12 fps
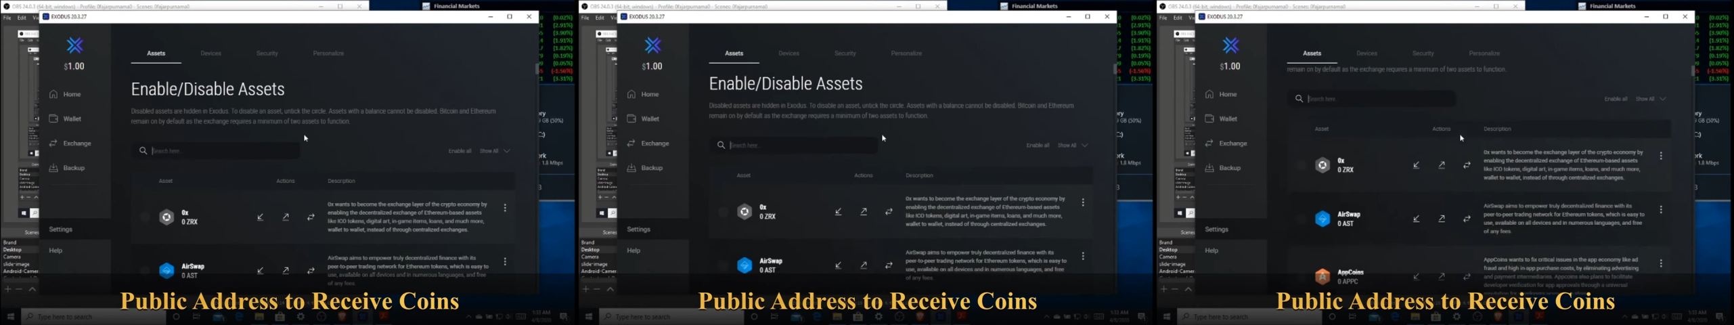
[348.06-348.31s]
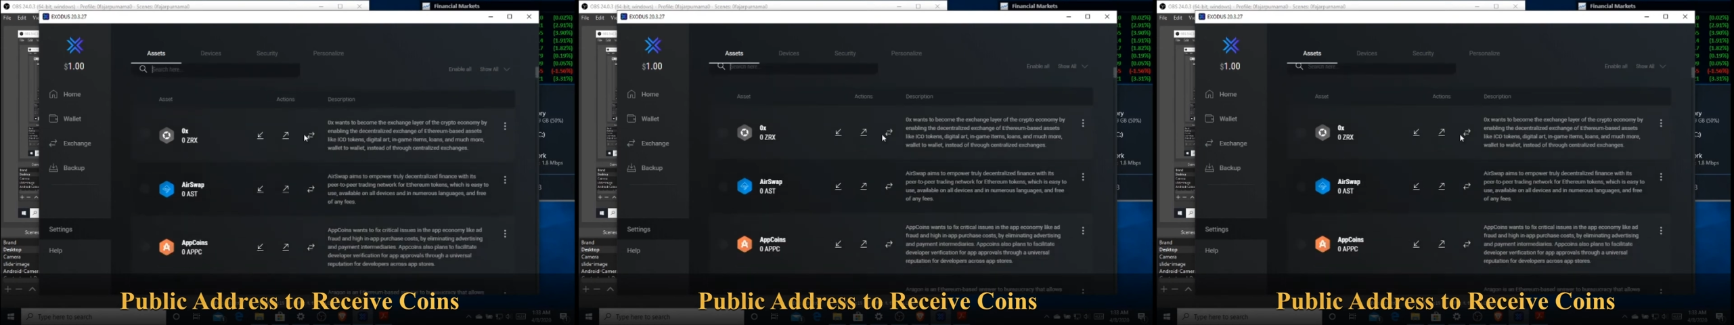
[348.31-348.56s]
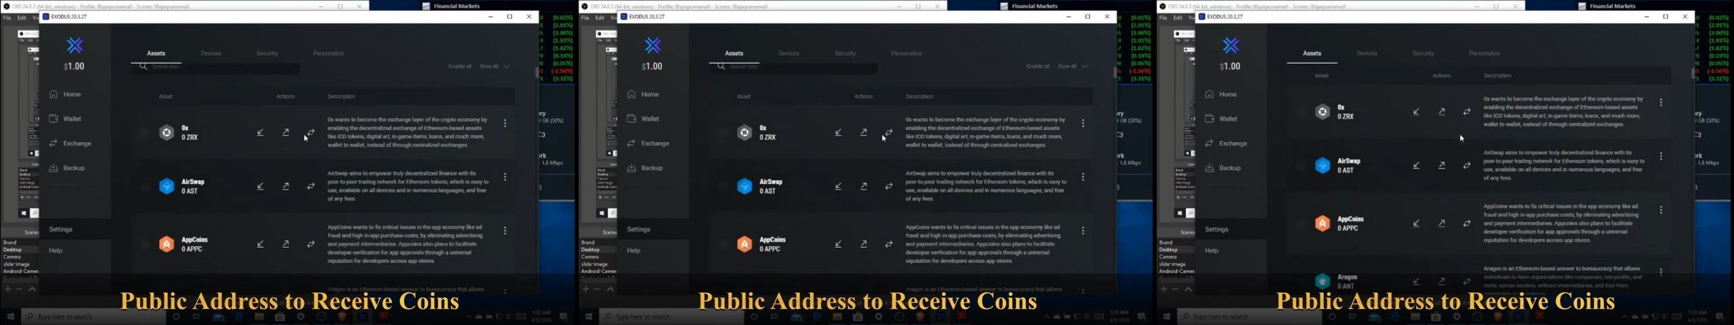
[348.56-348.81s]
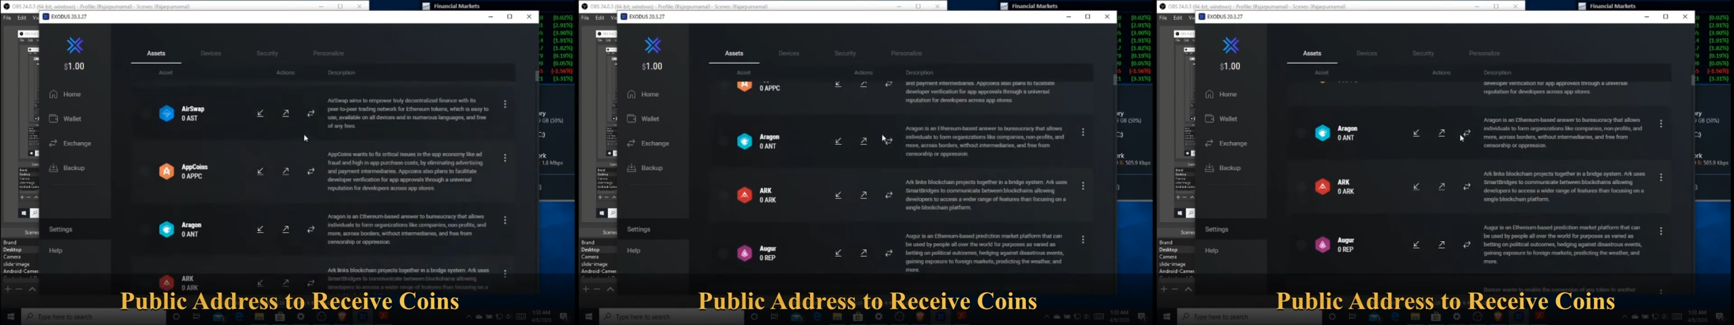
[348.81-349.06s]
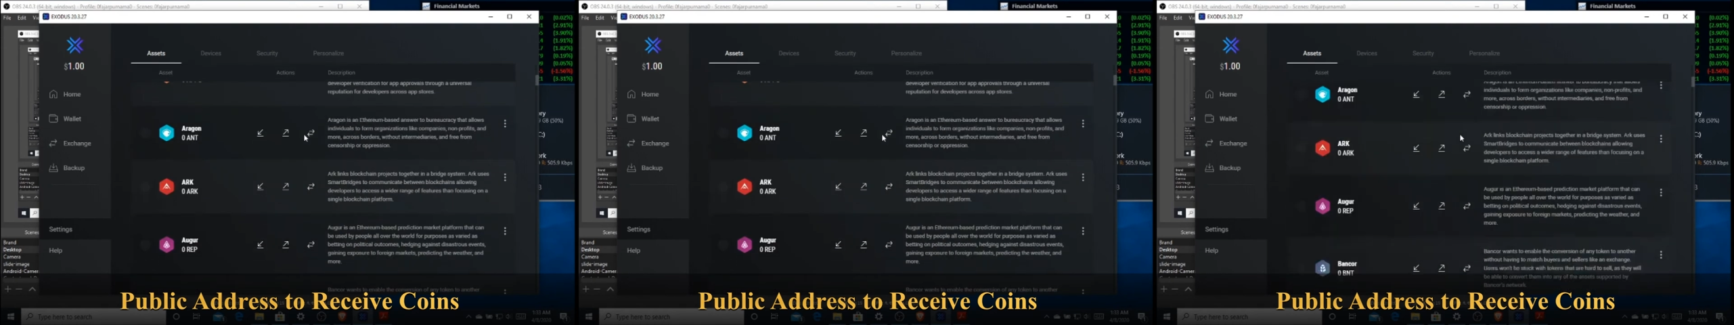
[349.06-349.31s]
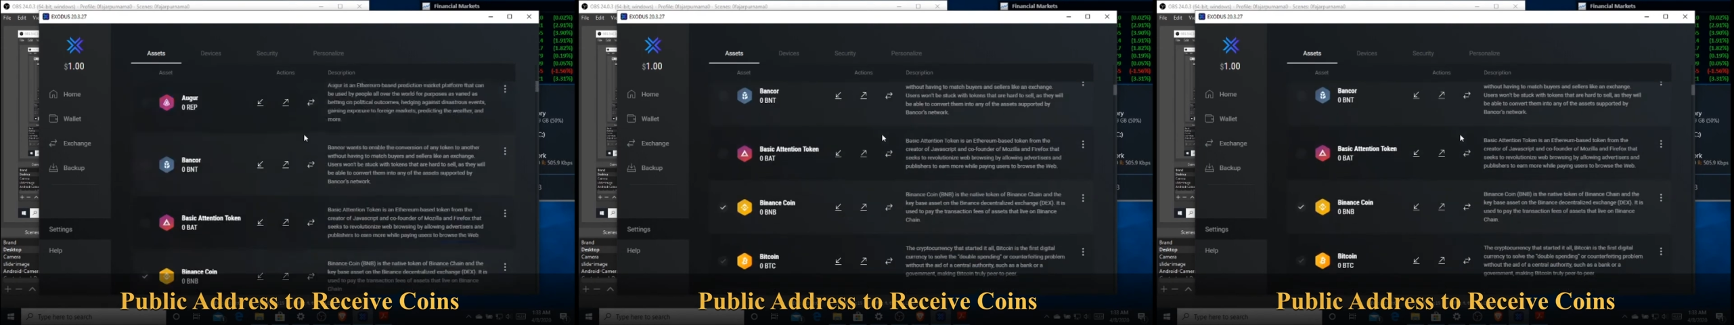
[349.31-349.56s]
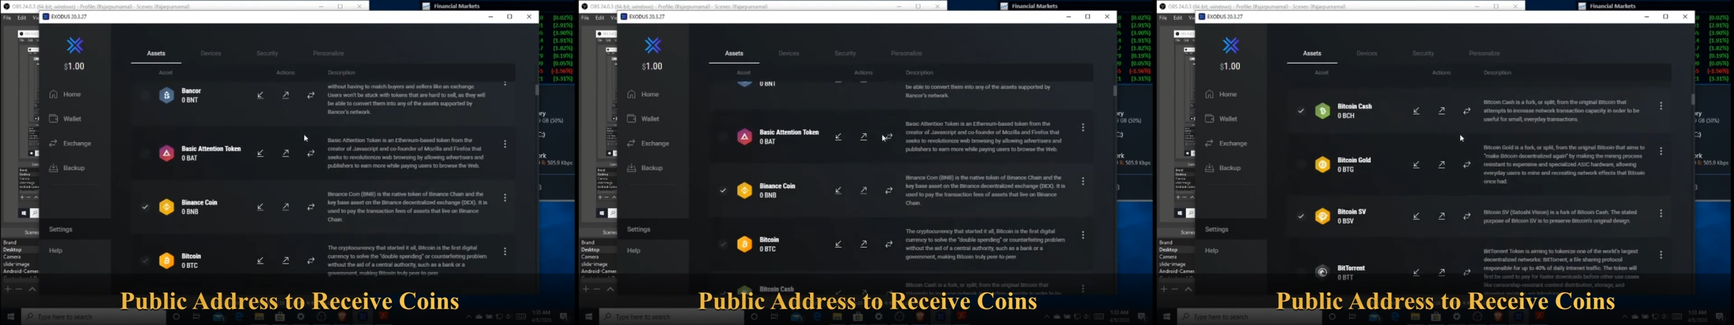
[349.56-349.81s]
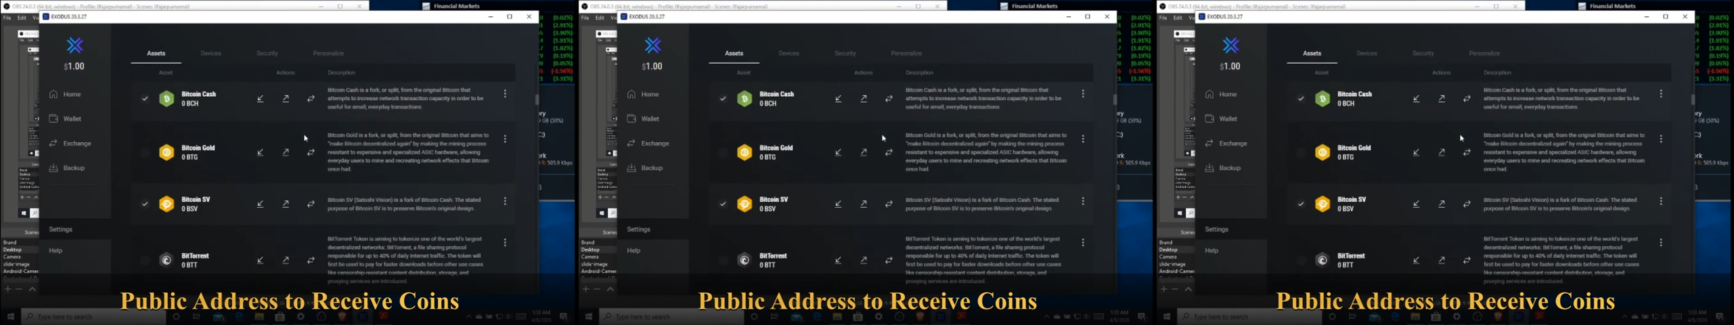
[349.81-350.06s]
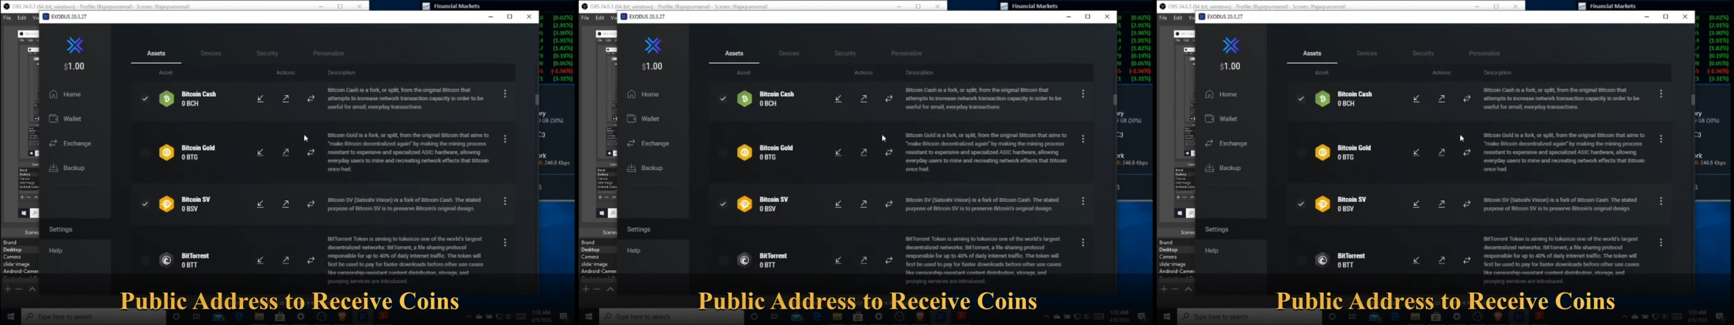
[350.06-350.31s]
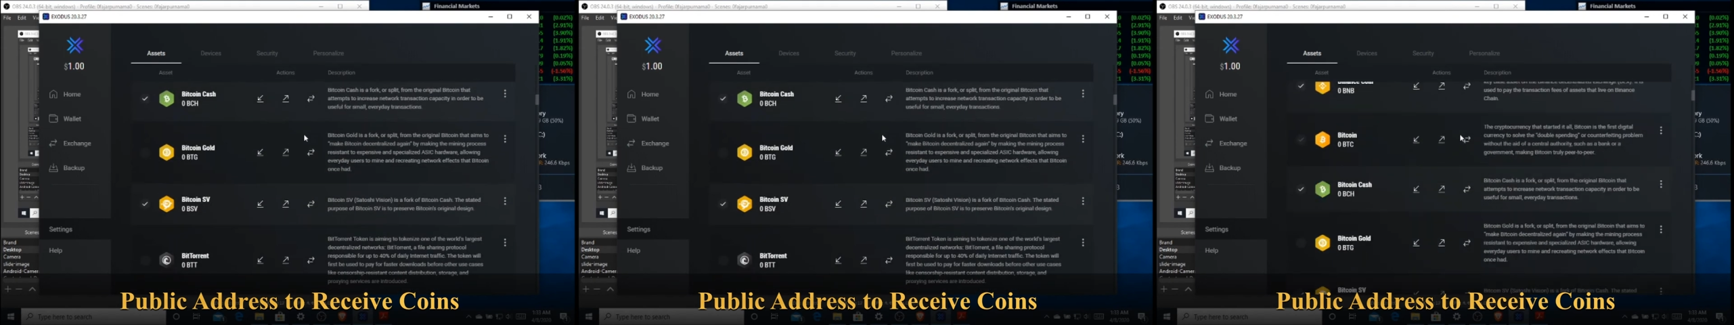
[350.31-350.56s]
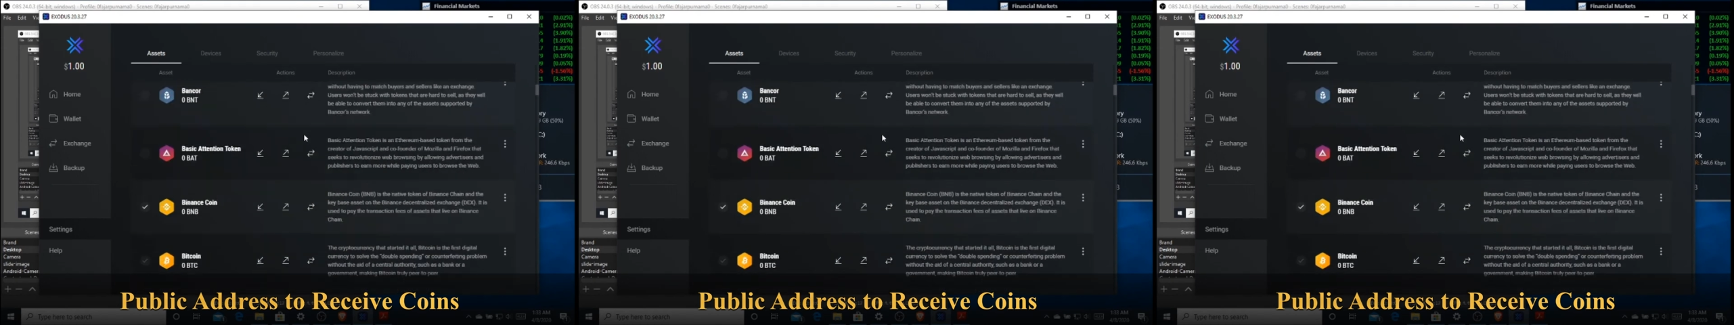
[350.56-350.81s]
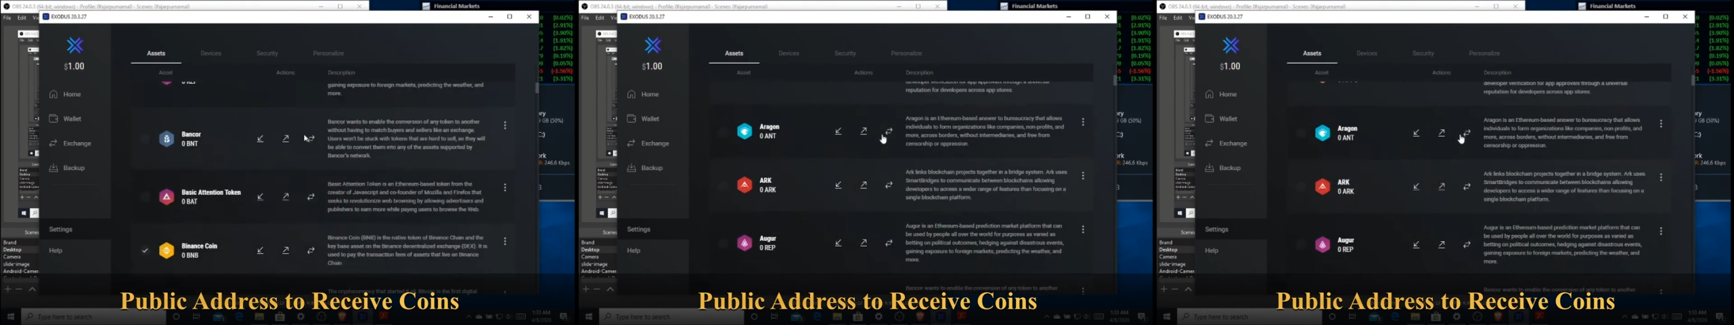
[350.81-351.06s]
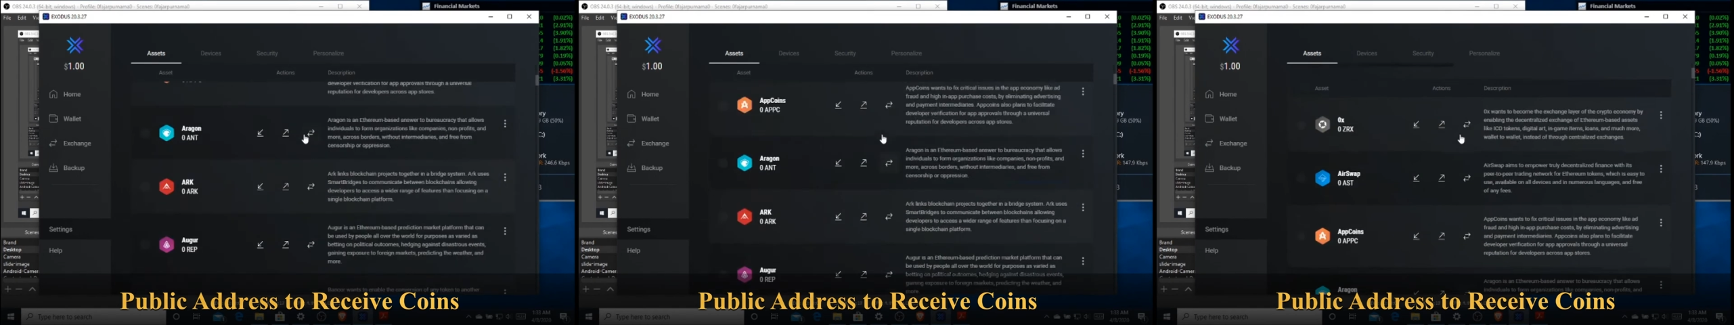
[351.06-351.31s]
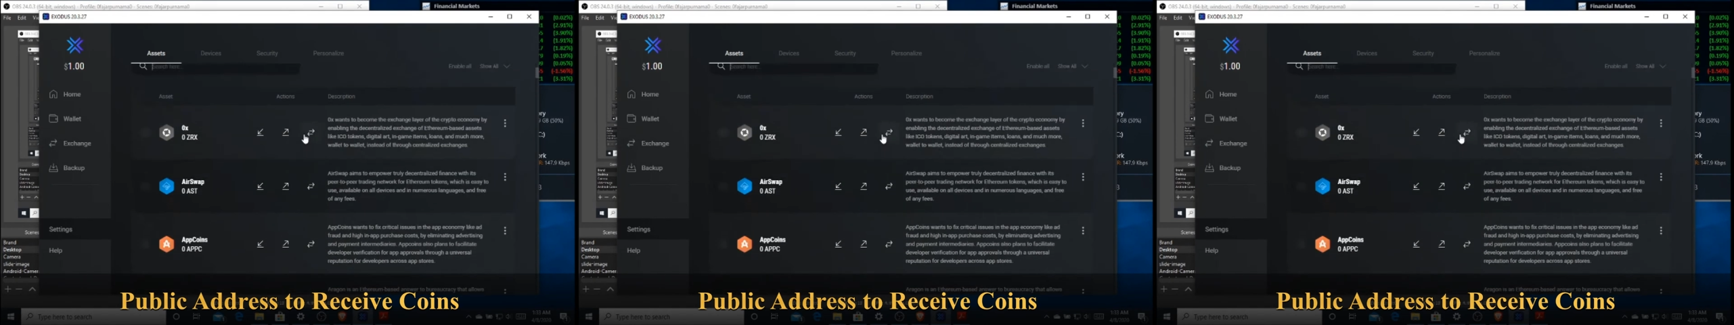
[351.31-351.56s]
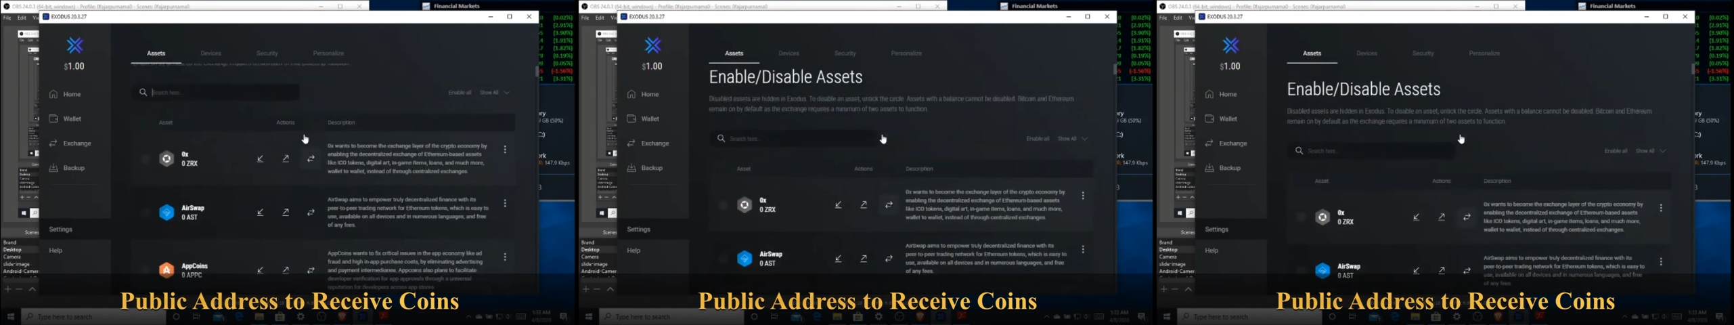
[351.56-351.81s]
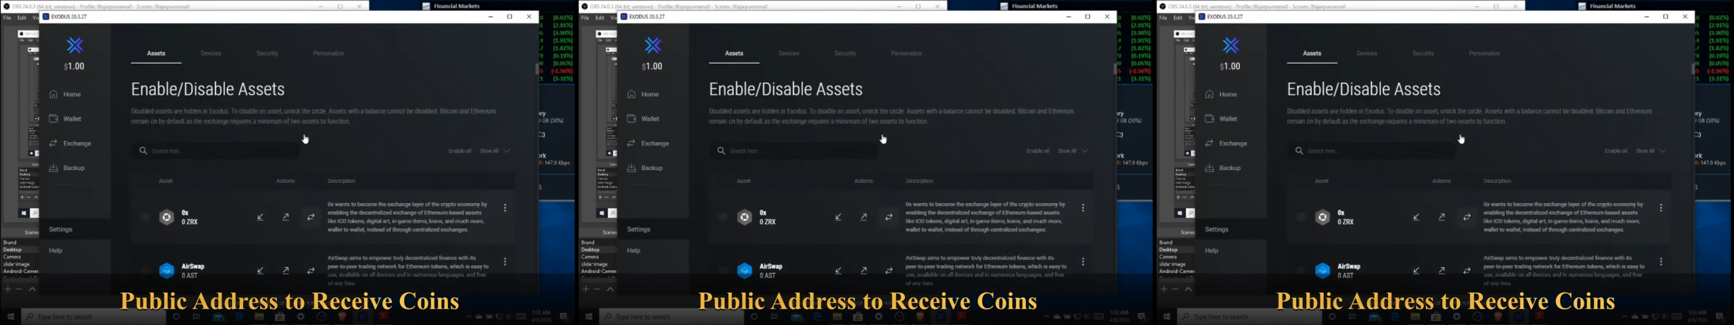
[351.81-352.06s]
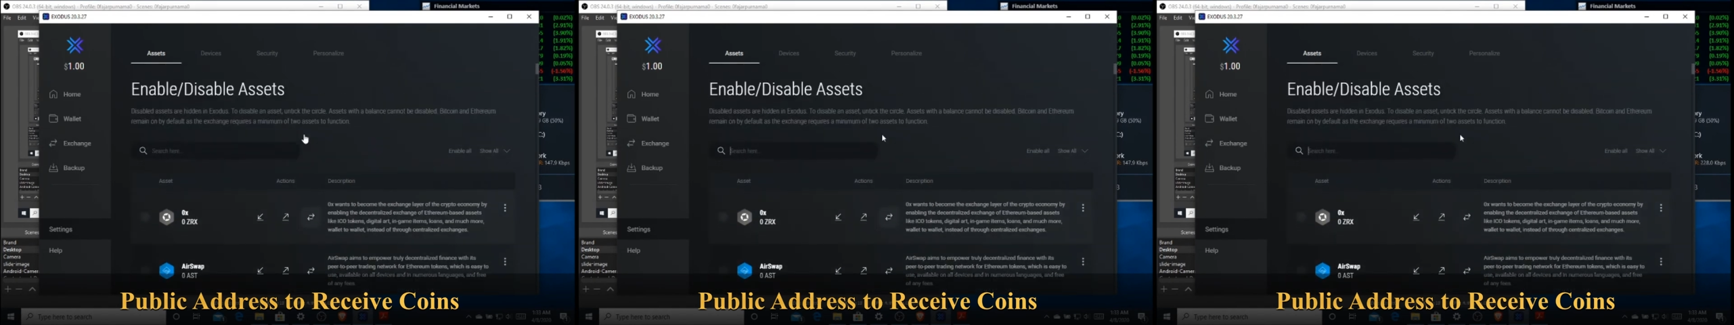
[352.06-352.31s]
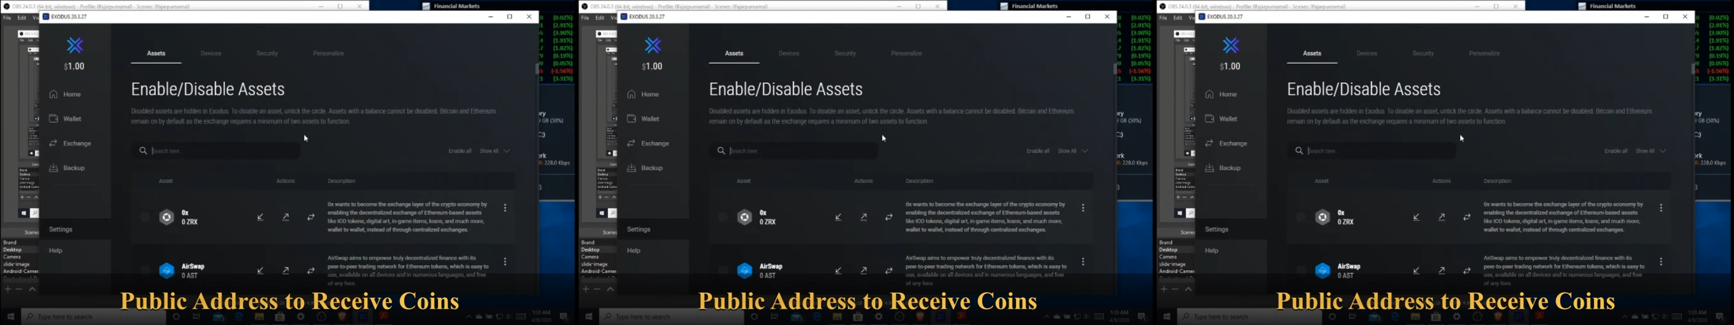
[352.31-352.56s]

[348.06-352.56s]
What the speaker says: Nobody's mouth can be seen.